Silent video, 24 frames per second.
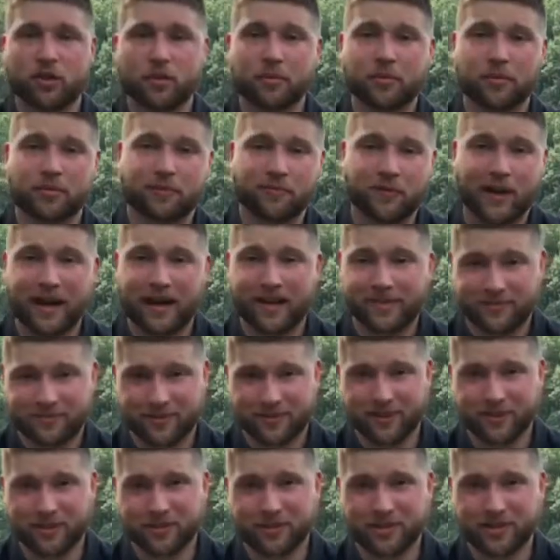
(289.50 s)
number five
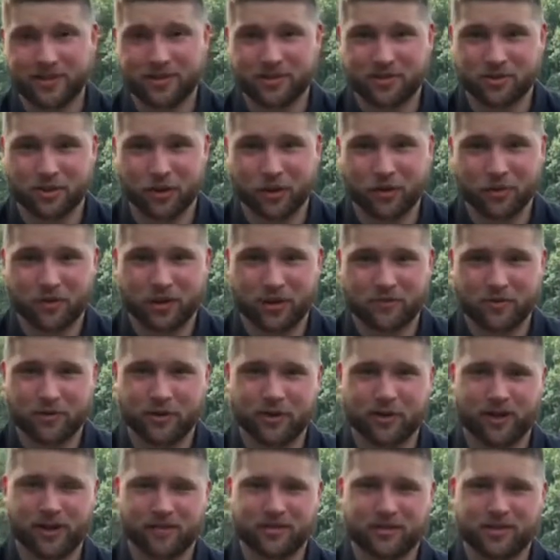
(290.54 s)
thing you need to know whenever
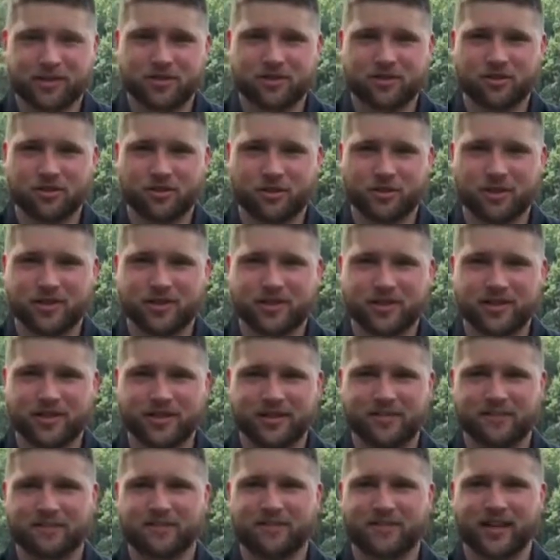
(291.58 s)
you're coming to New York
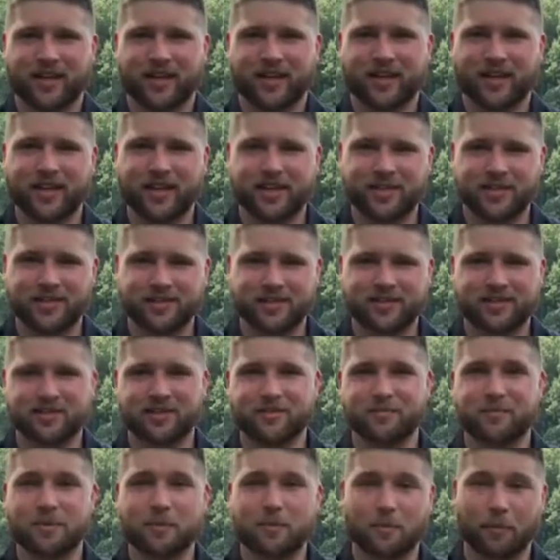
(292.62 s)
City is
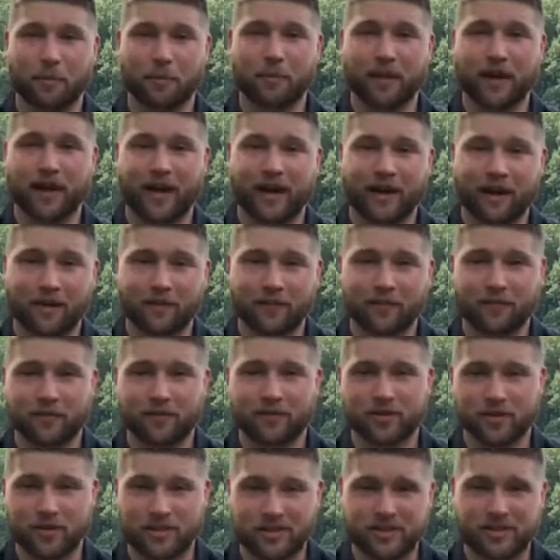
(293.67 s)
to be prepared for
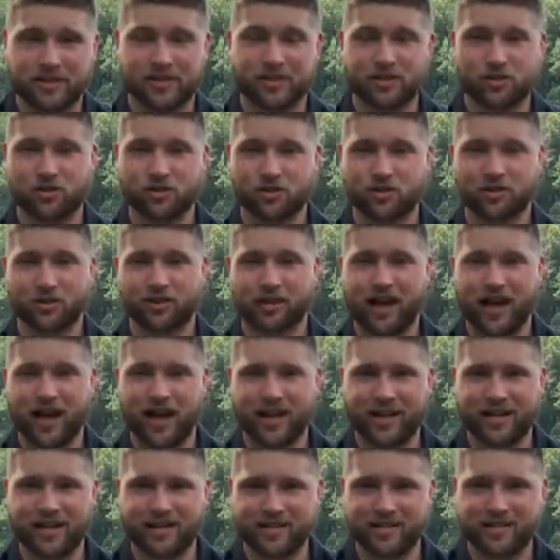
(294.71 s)
the
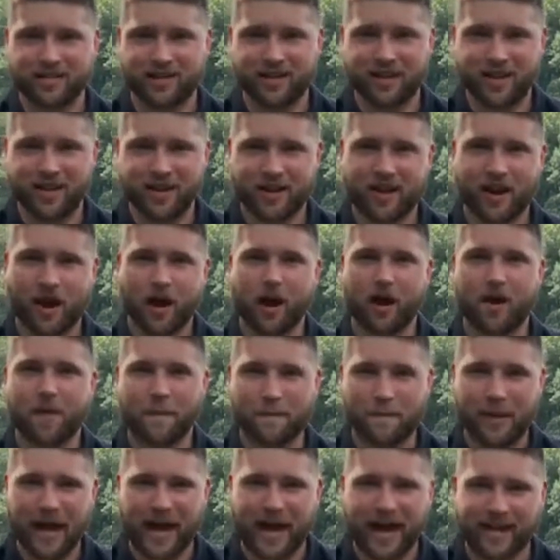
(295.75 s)
centralized,
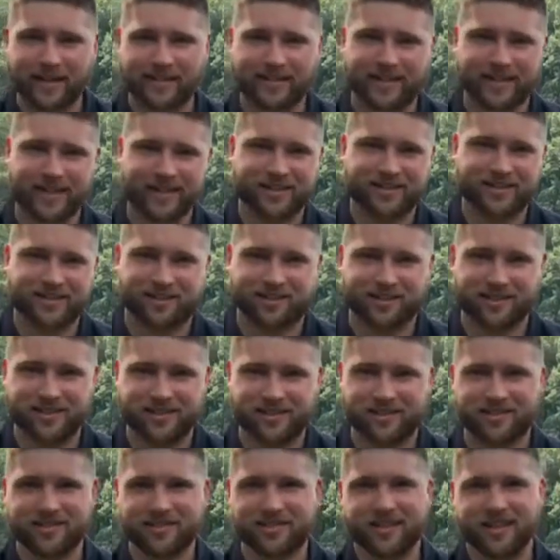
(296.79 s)
compact
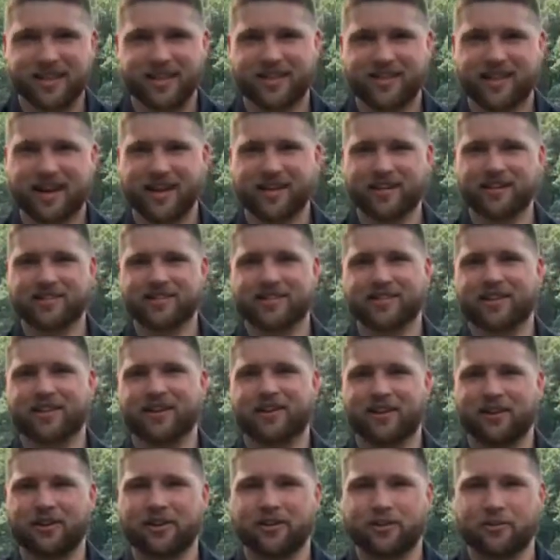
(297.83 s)
excellence that is the
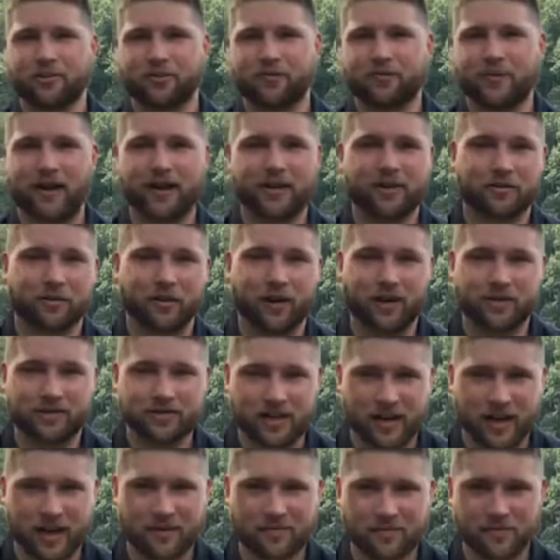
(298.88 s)
area you'll find around
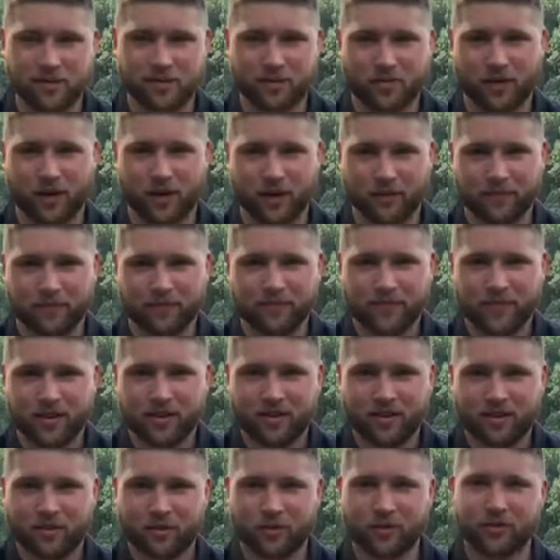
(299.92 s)
Times Square.
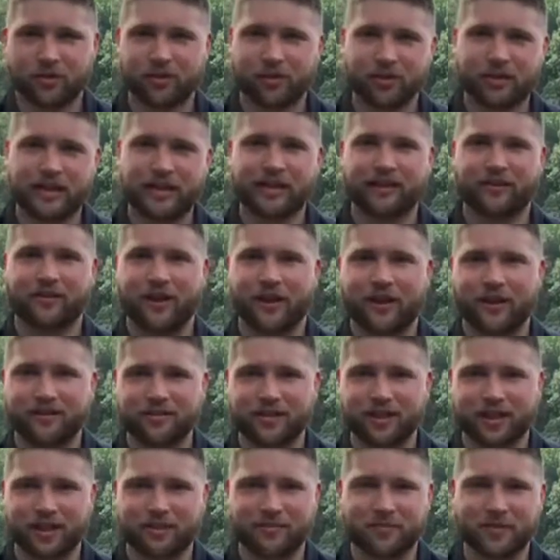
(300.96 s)
When you're looking
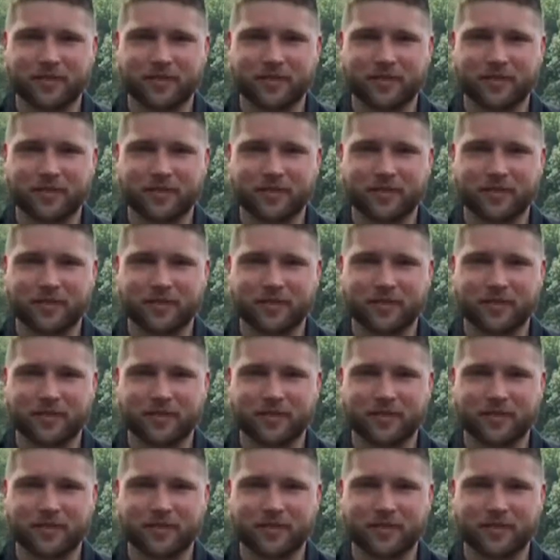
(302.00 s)
around, it can